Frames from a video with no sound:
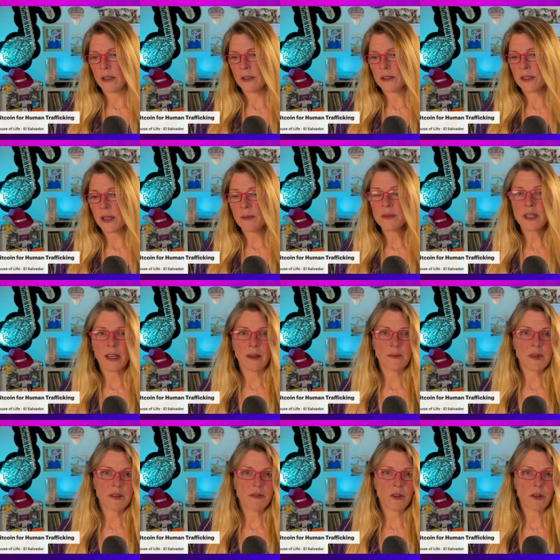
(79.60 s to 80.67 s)

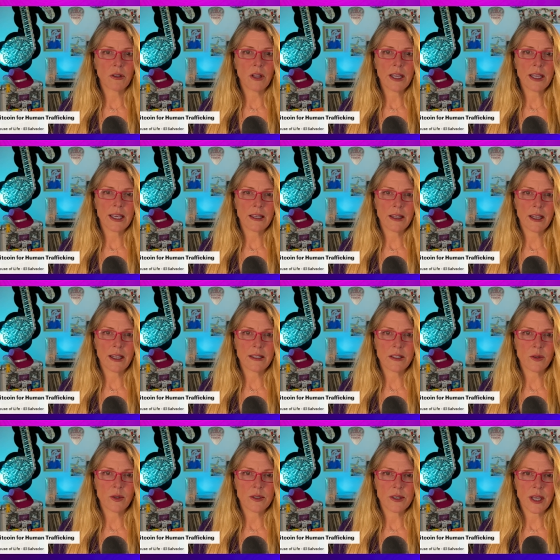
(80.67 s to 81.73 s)
sometimes, if they're lucky, they get
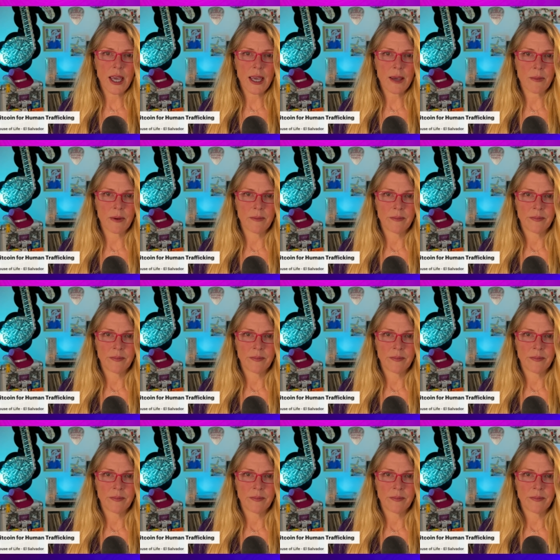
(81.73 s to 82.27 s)
to escape.